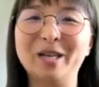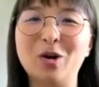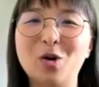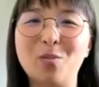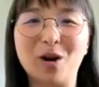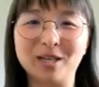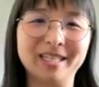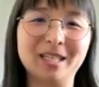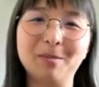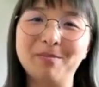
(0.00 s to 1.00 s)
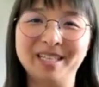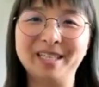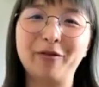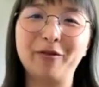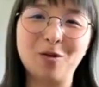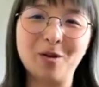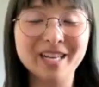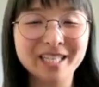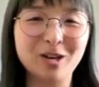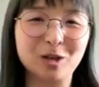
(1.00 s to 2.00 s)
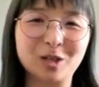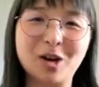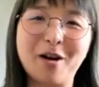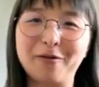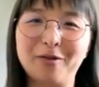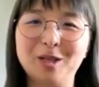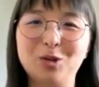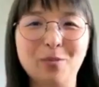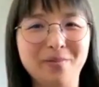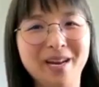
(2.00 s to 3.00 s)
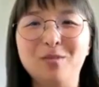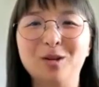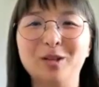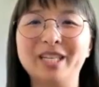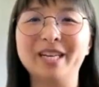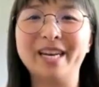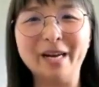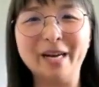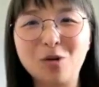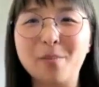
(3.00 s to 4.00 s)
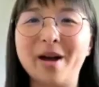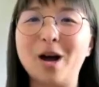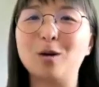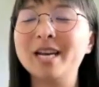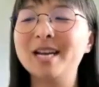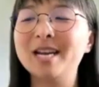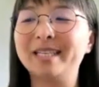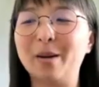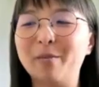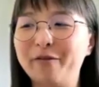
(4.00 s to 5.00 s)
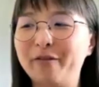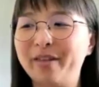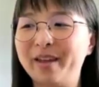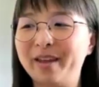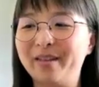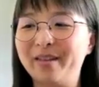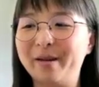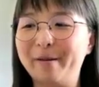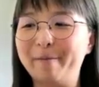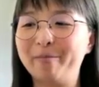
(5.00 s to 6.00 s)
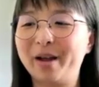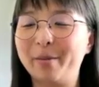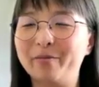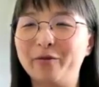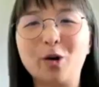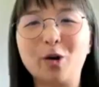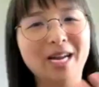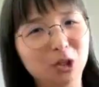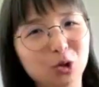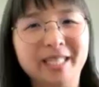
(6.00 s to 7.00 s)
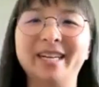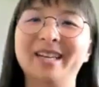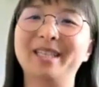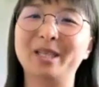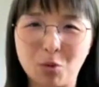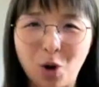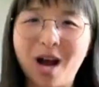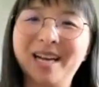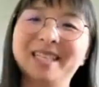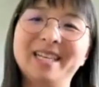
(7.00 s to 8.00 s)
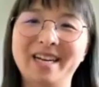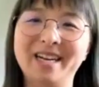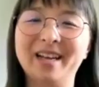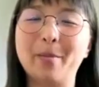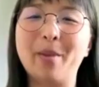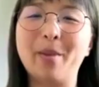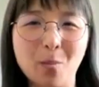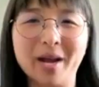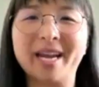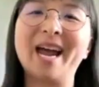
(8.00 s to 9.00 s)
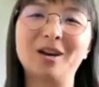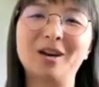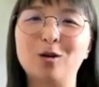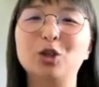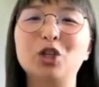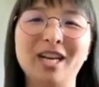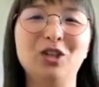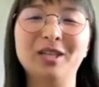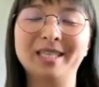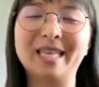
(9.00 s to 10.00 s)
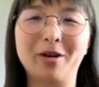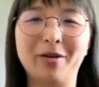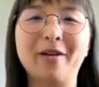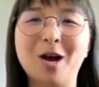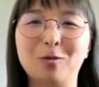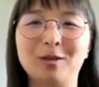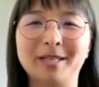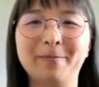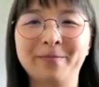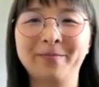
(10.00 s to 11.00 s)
So participants for this year's conference will be able to hear about some of the very interesting and surprising biomechanical changes that we found.